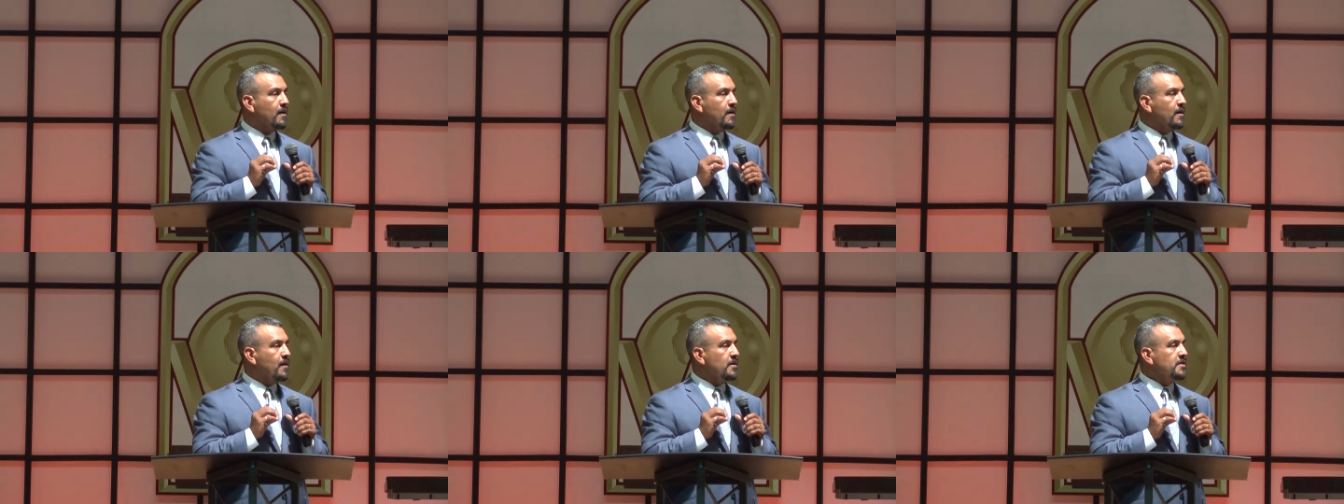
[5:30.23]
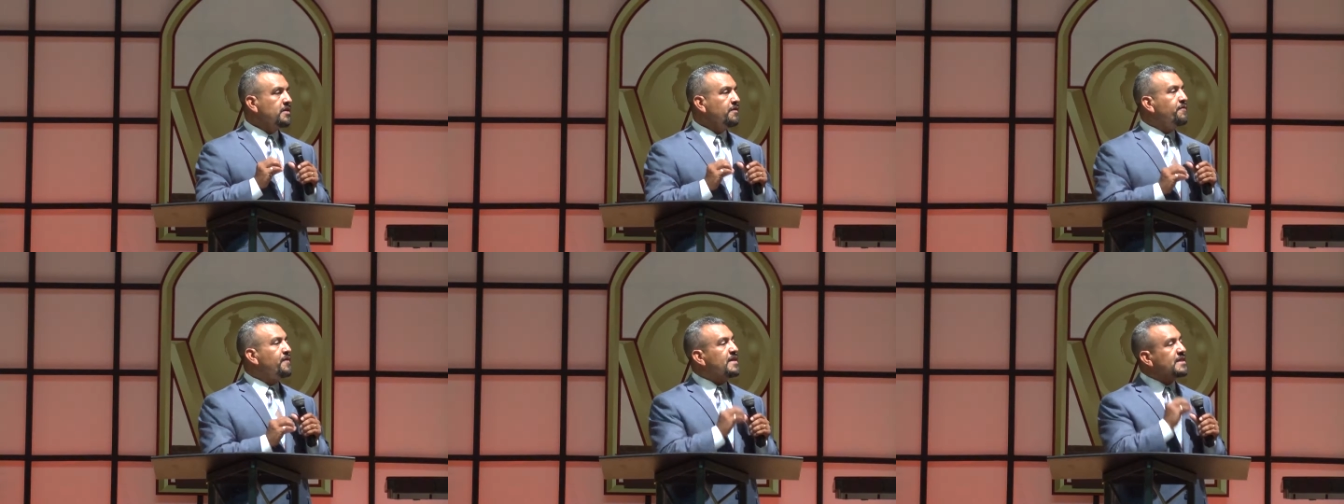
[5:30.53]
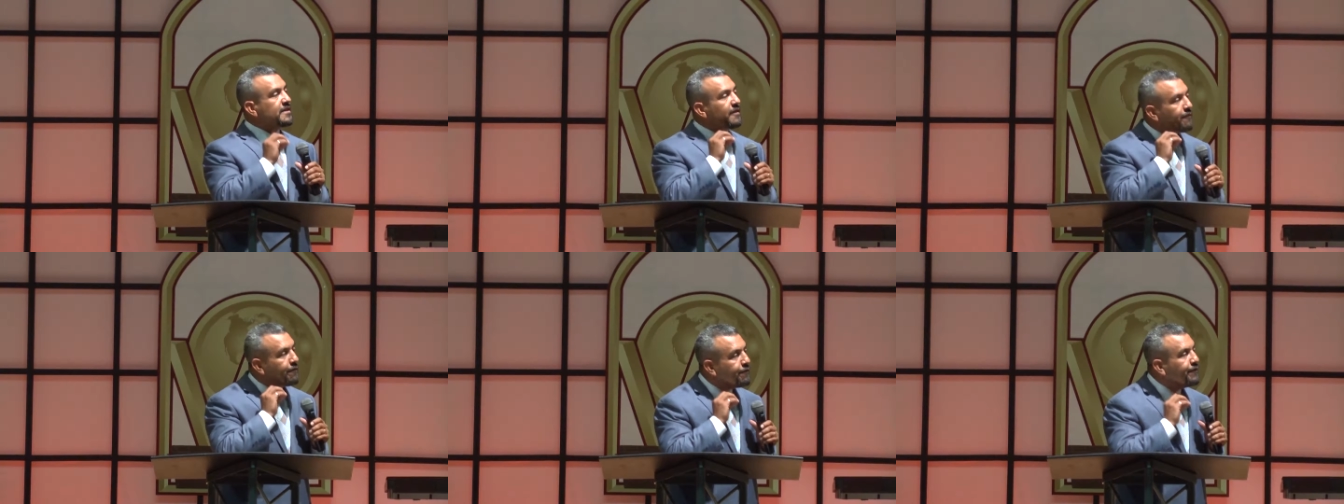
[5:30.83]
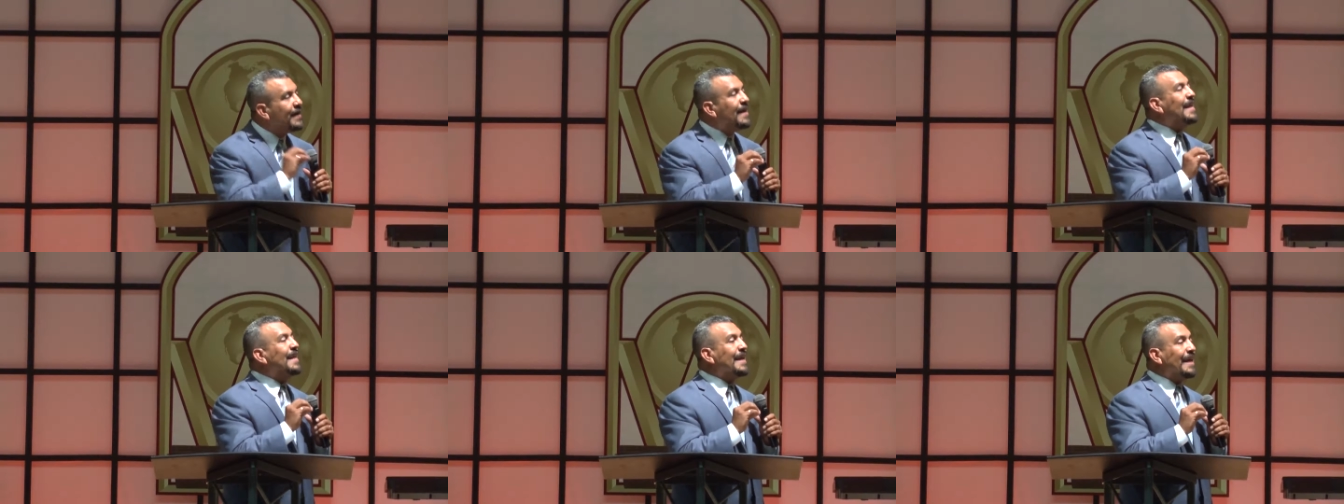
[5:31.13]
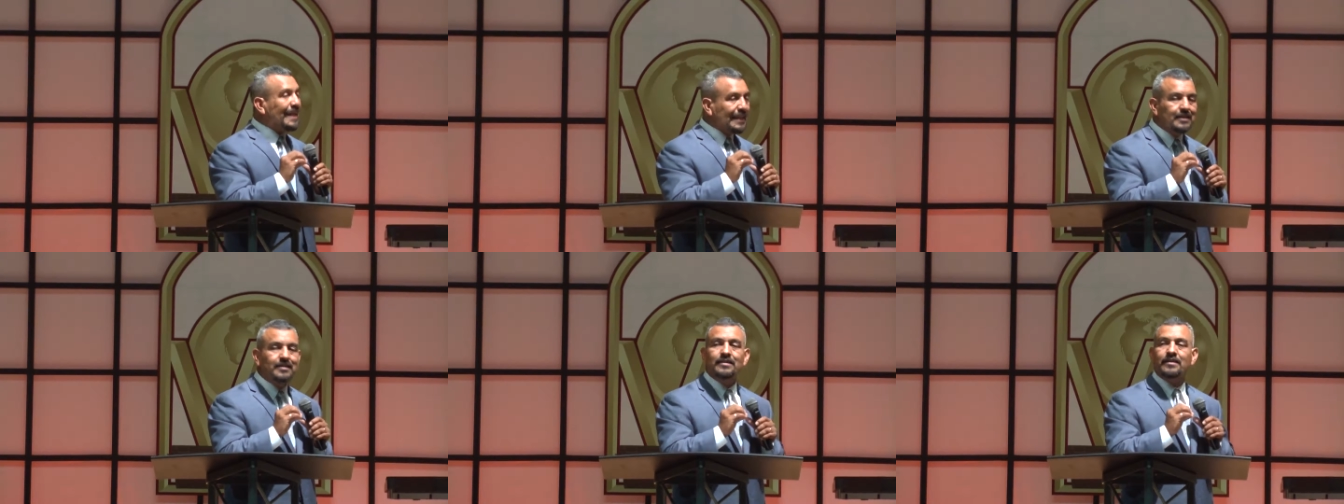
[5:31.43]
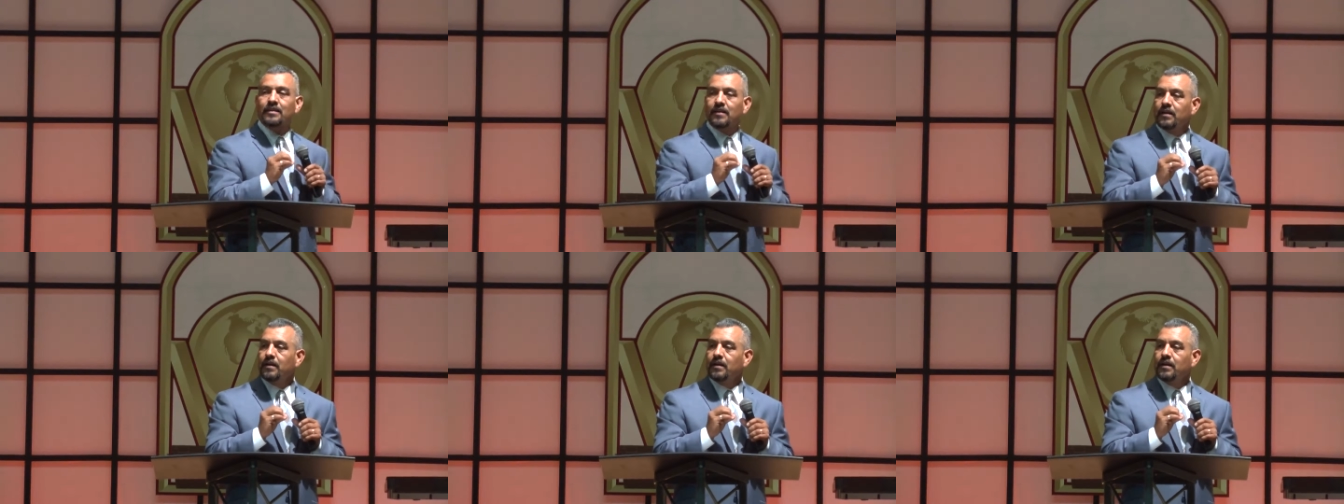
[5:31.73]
Because if it's a feeling,